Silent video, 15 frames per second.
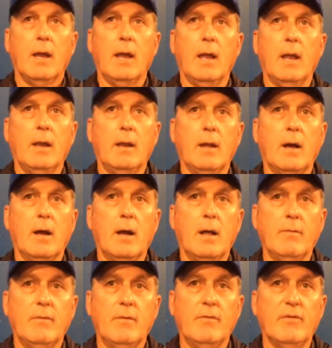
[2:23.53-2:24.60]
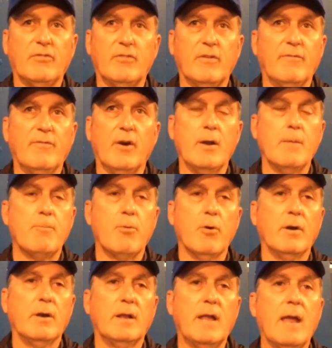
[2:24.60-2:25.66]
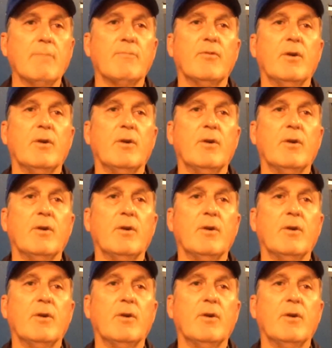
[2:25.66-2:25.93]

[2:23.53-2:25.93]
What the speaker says: And this is a very important game